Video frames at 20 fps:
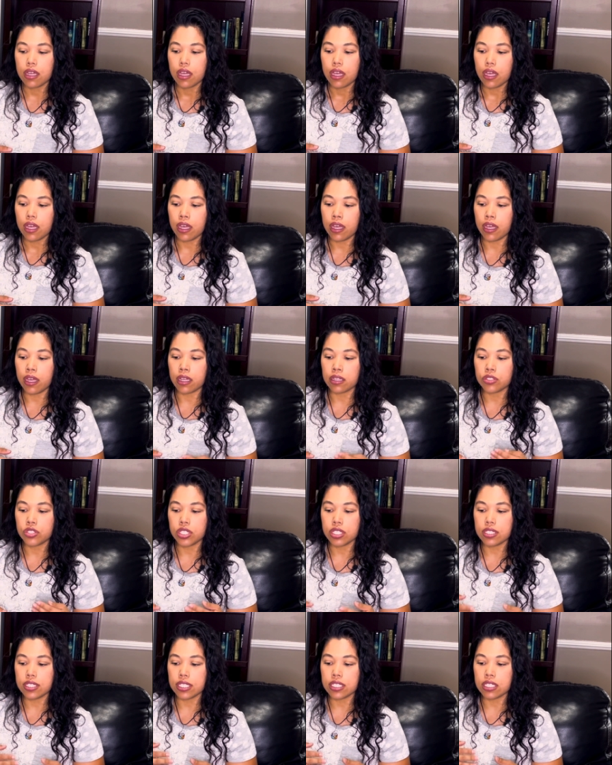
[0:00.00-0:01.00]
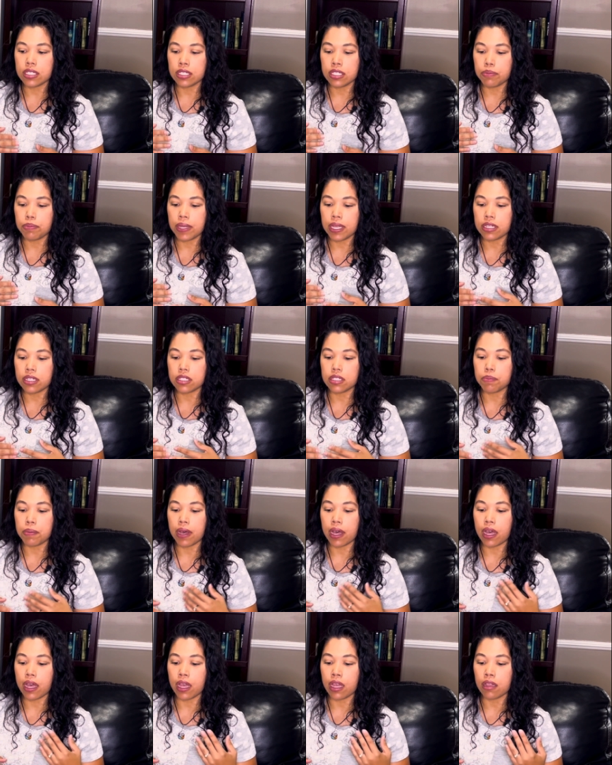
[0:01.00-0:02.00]
And she seeks independence
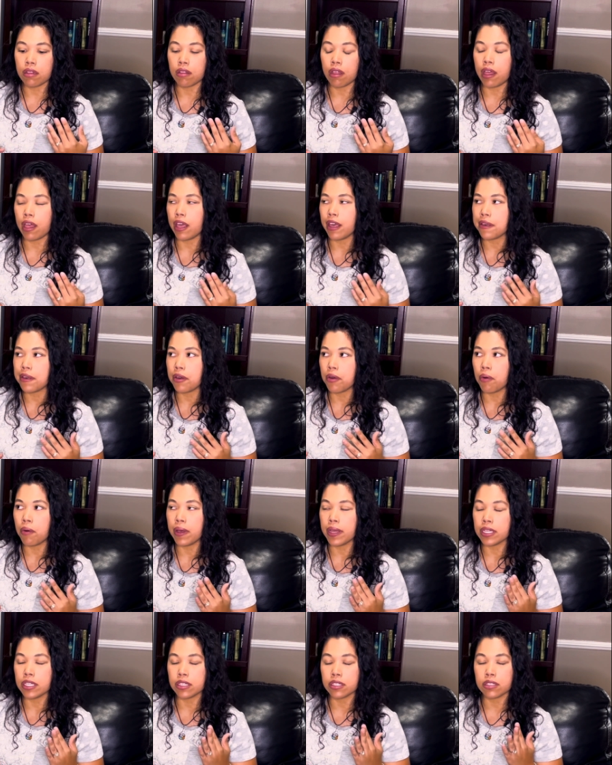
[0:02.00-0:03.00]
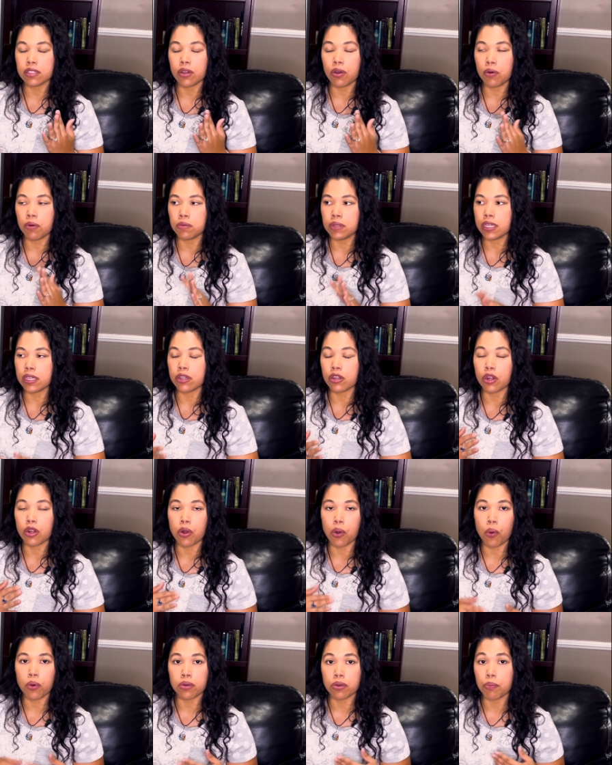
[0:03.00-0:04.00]
by like owning her
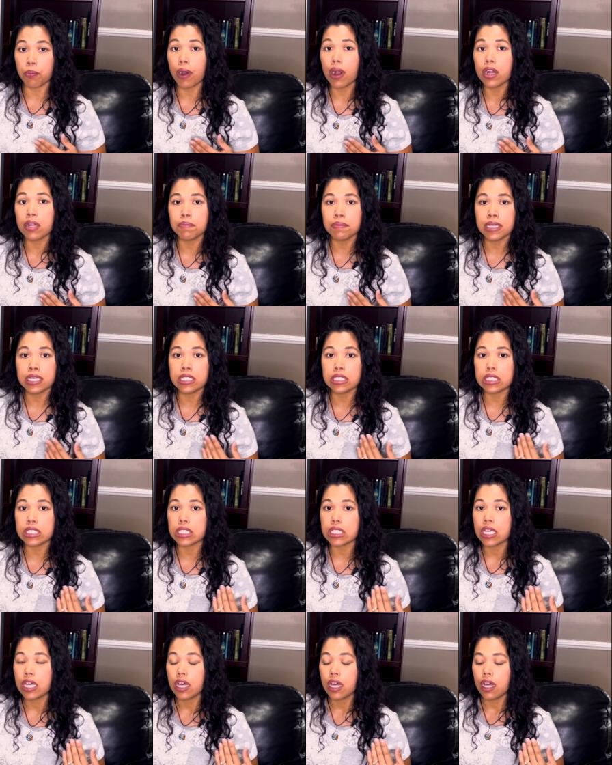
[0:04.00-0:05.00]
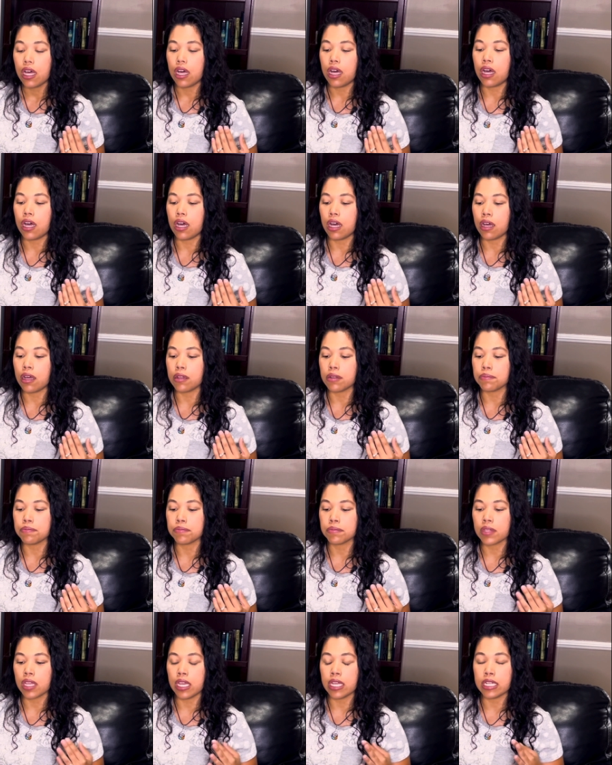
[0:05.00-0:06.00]
own apartment,
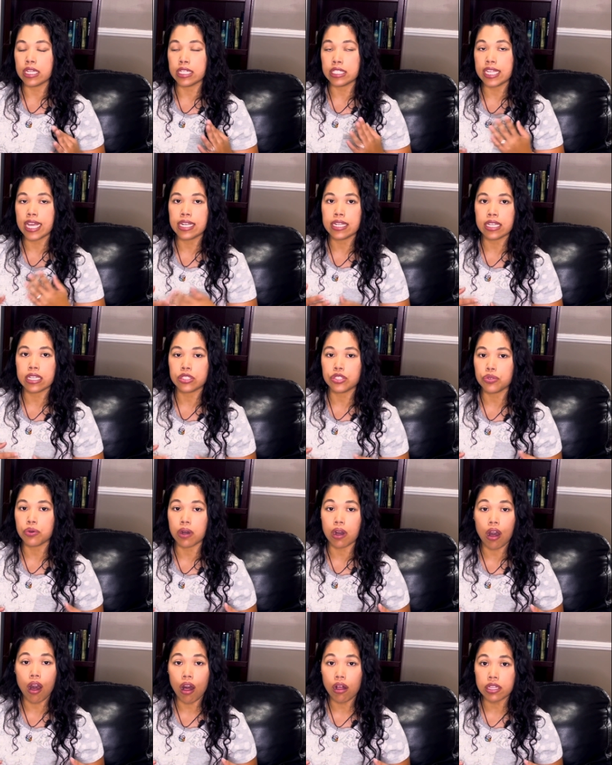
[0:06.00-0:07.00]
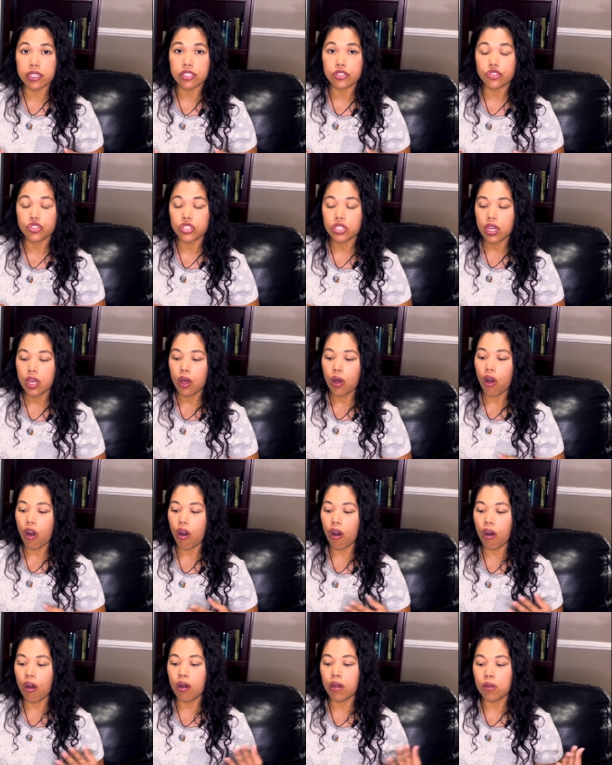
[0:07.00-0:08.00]
and attending to a college,
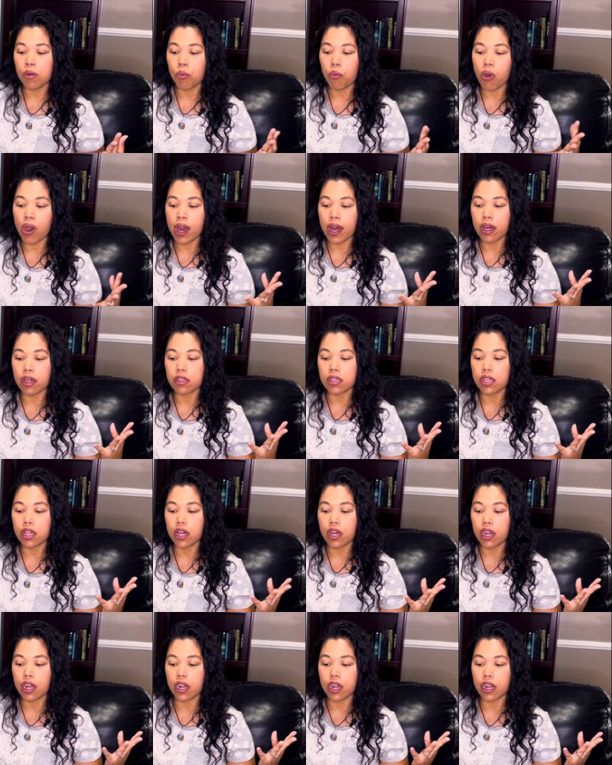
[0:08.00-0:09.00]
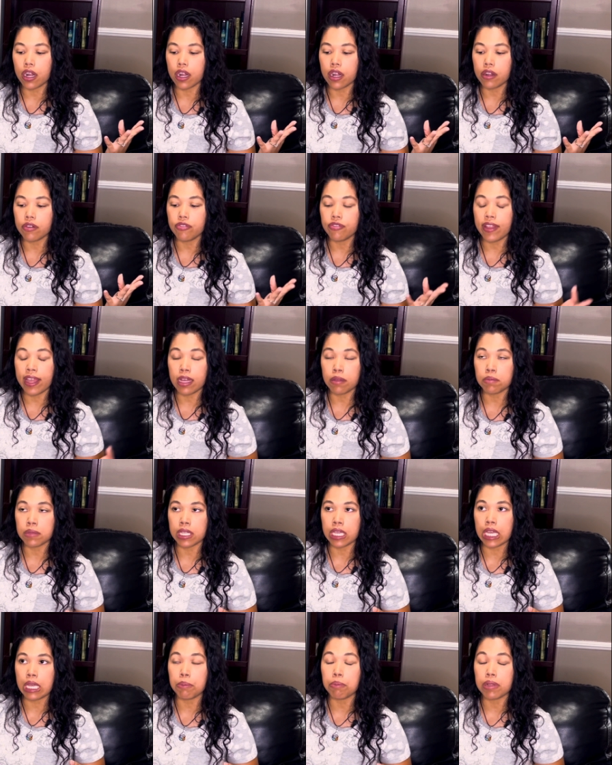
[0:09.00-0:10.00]
all while her
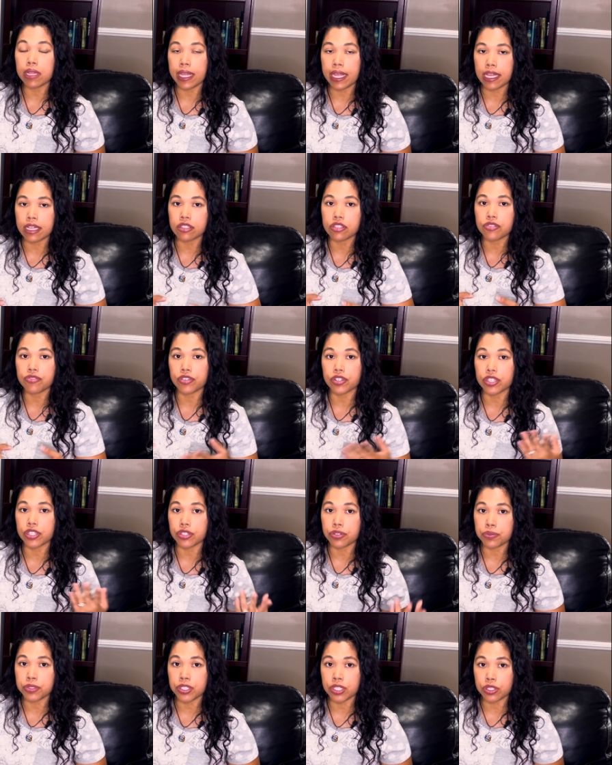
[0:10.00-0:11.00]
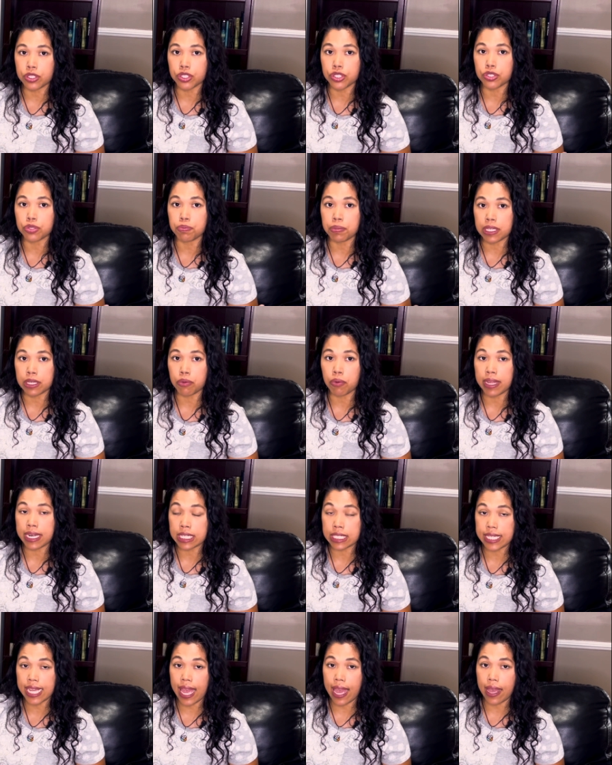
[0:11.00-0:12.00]
family plans for her sister's big wedding
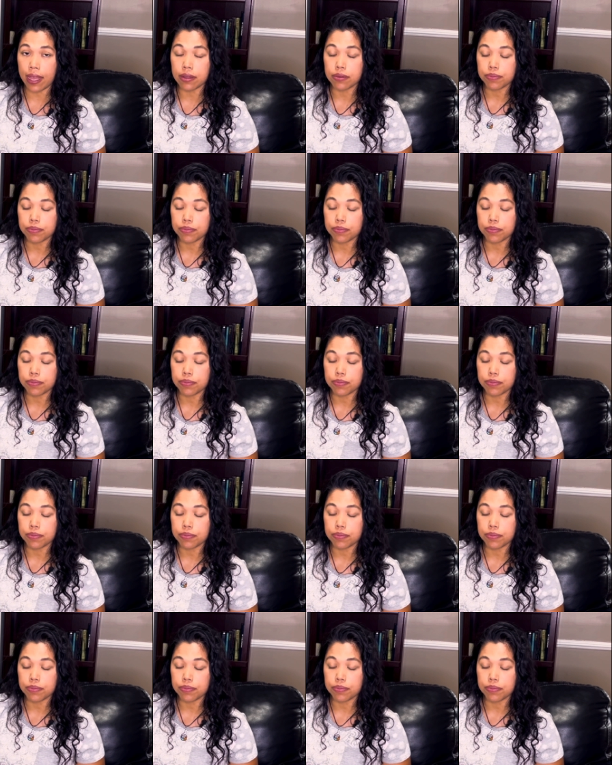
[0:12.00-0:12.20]
day.